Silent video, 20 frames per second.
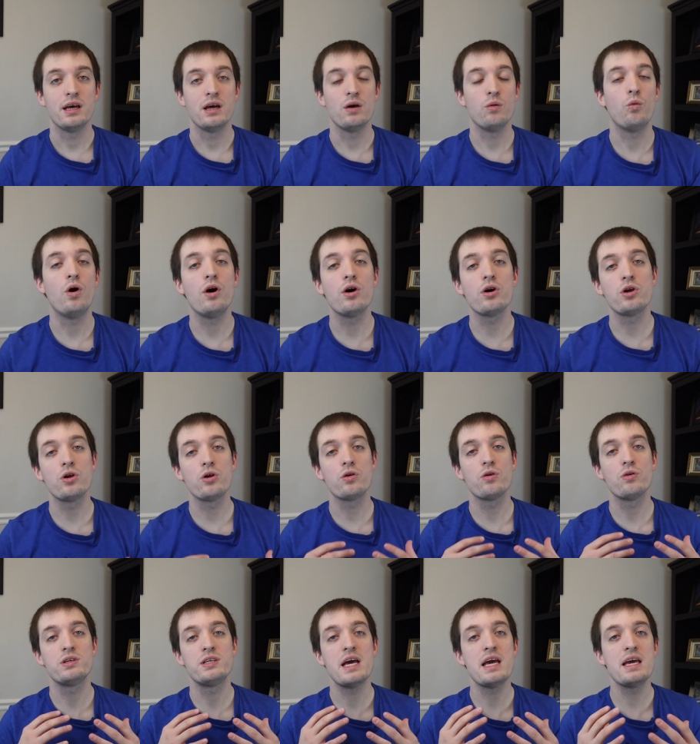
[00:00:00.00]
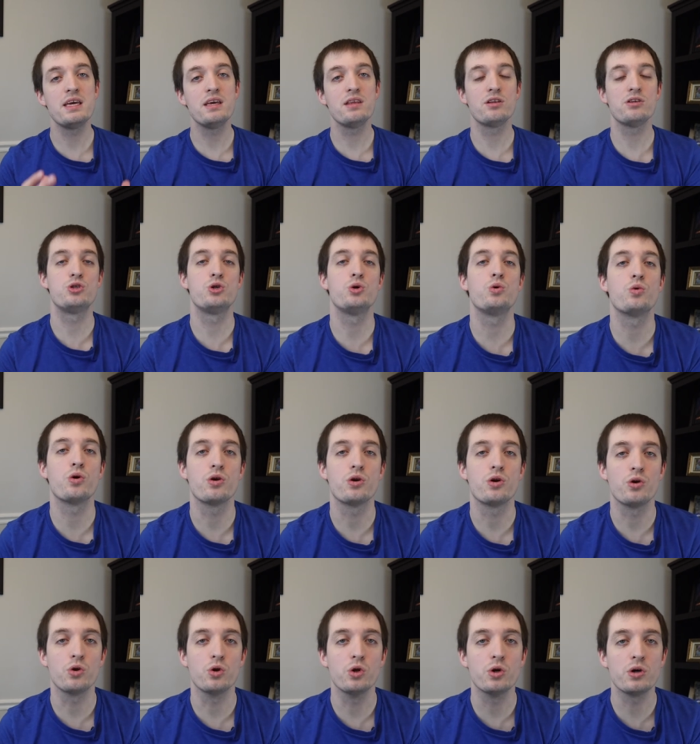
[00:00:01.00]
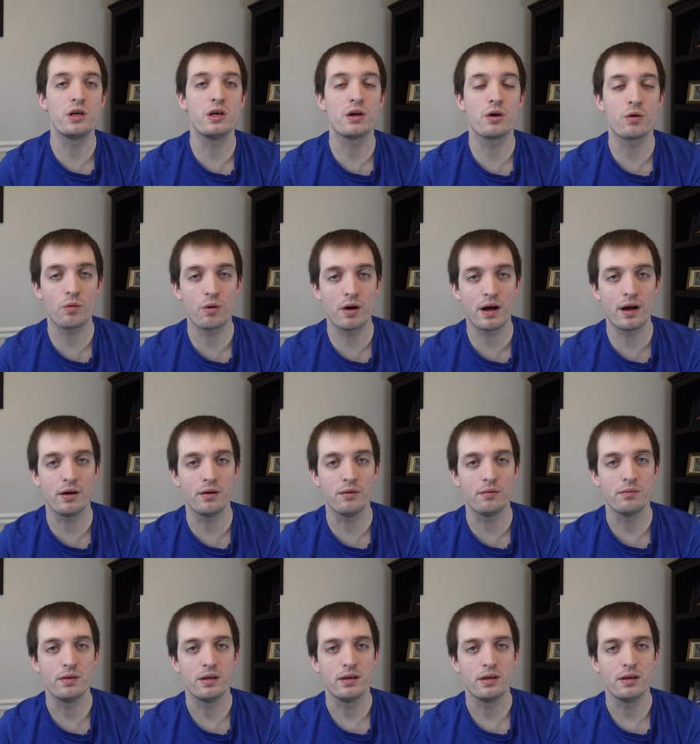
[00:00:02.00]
And while you're taking the tour, you're looking around,